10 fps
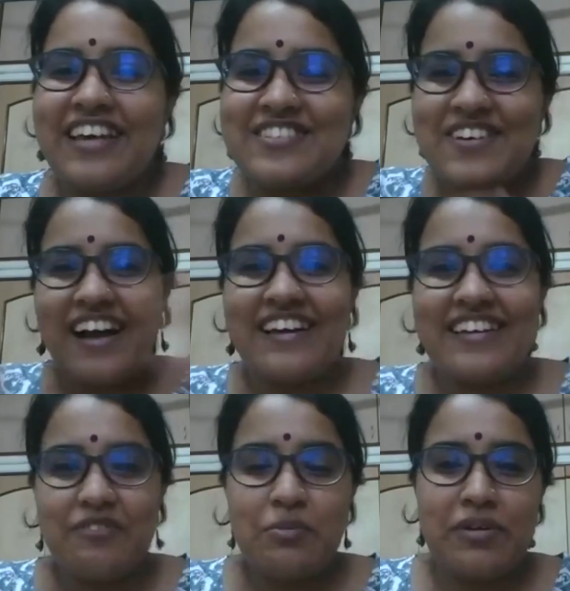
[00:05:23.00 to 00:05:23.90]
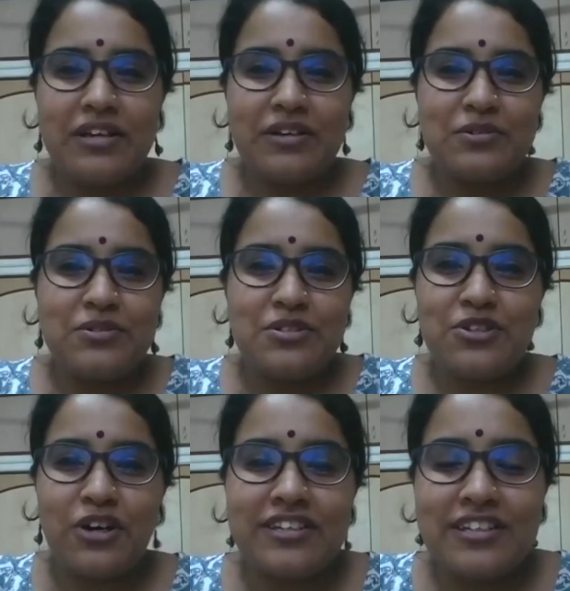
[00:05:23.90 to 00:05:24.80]
so hi everybody who's
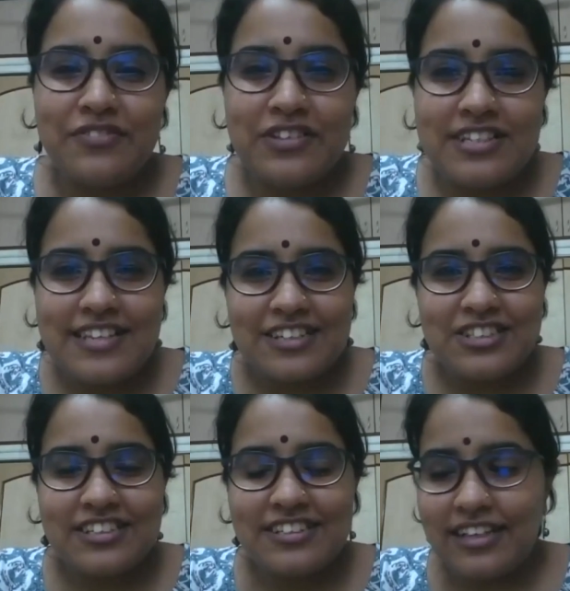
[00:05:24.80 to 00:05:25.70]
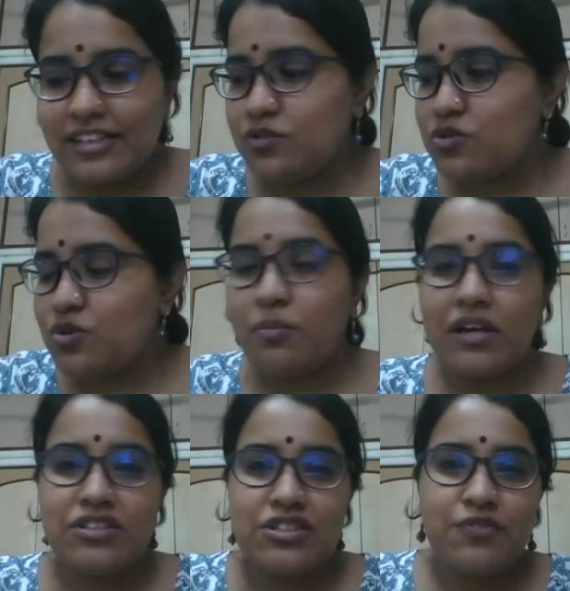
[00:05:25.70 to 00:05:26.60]
joined in for the session. Thank you so
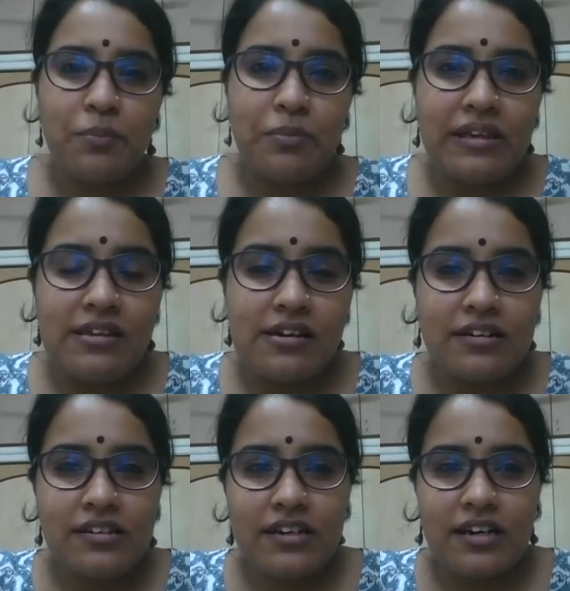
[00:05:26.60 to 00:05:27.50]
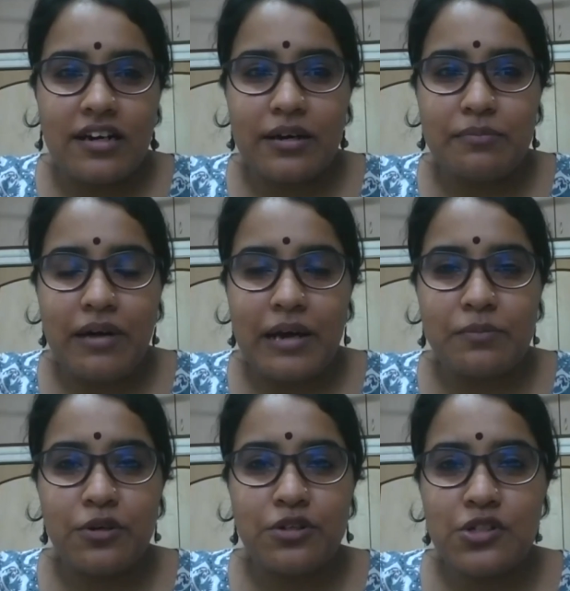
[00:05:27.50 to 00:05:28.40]
much for being here. Um, I'm
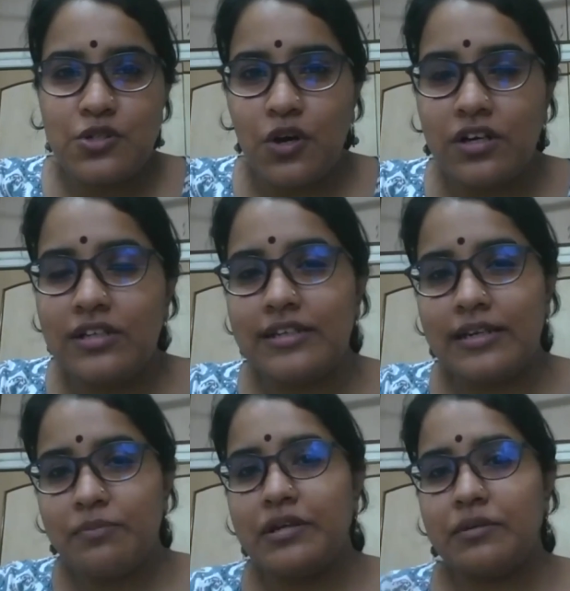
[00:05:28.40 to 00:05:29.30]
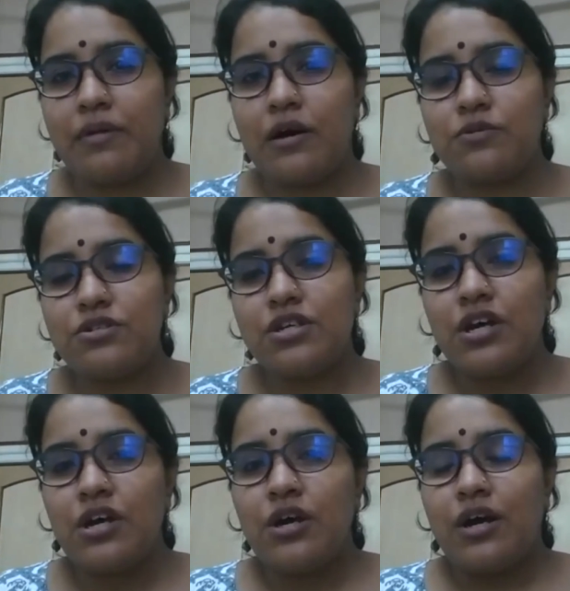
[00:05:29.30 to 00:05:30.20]
going to talk a little bit about
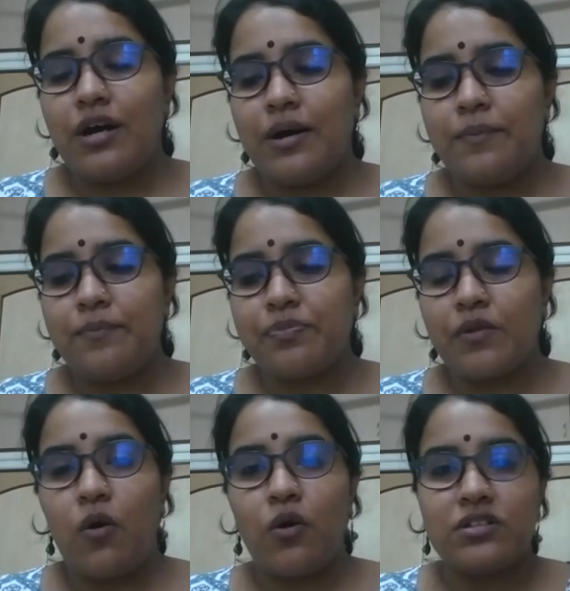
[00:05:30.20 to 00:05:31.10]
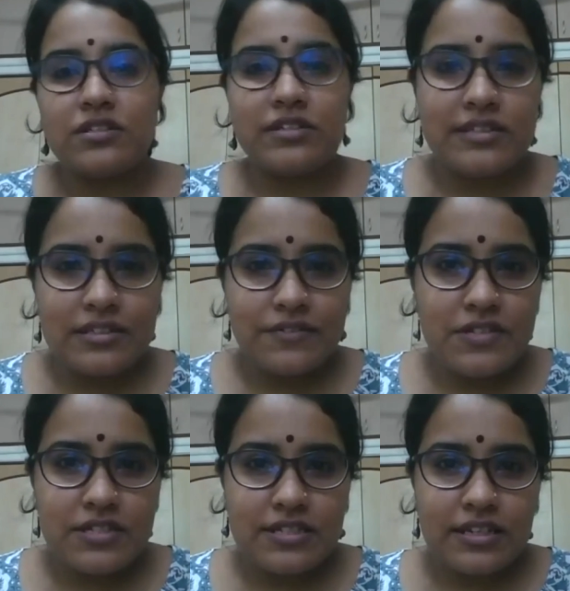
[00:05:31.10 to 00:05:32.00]
um,
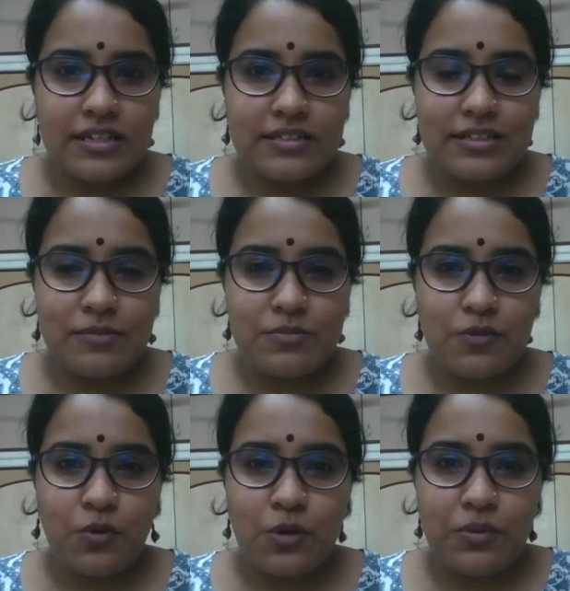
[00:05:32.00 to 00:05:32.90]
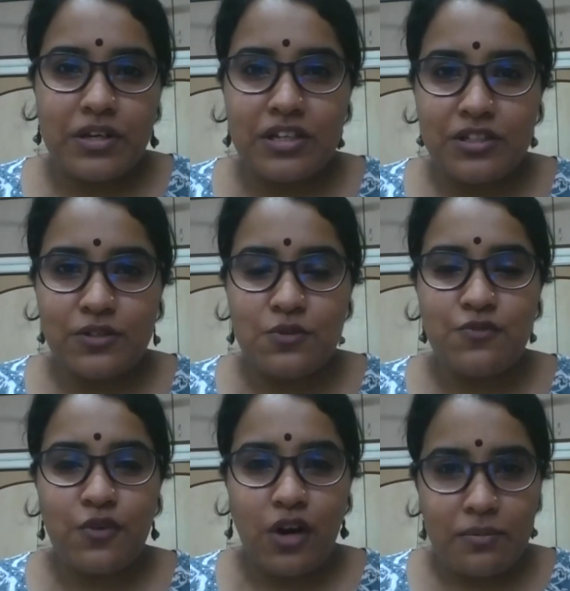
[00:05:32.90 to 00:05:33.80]
alternatives in terms of what we can use
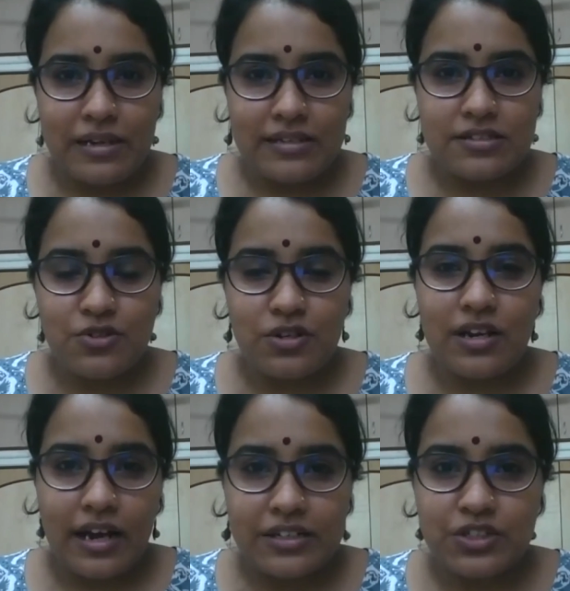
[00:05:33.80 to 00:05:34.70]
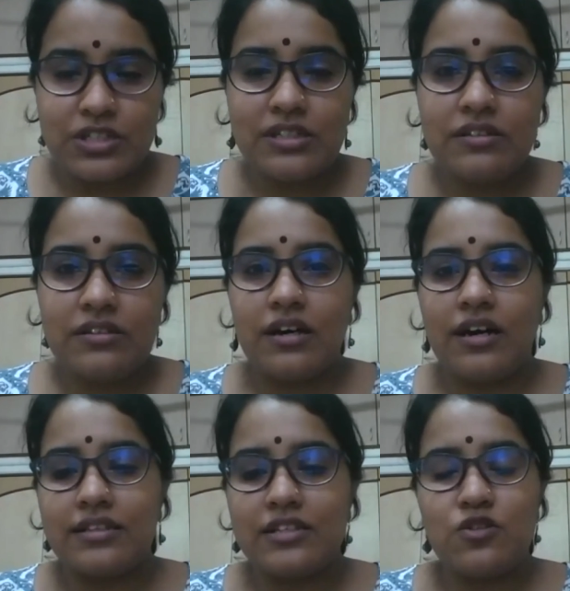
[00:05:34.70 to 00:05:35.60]
for our menstrual hygiene.
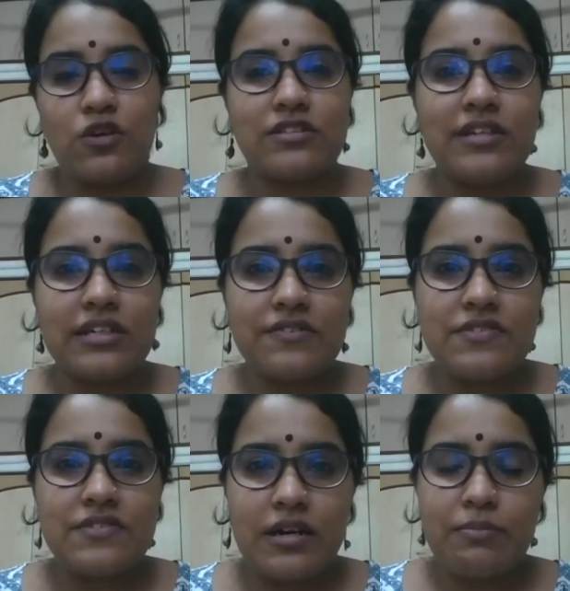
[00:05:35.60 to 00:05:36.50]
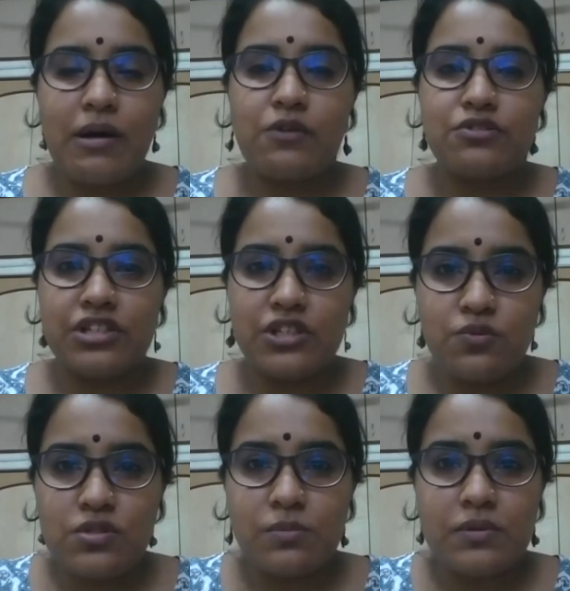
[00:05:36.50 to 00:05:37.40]
Uh, these alternatives are about
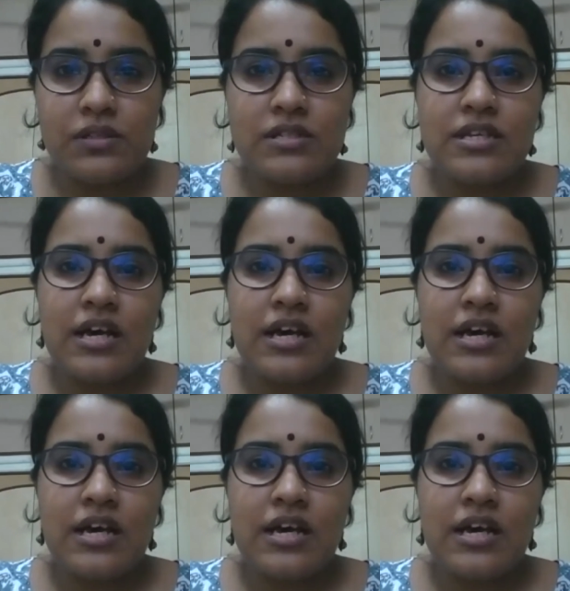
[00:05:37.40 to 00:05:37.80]
reusables,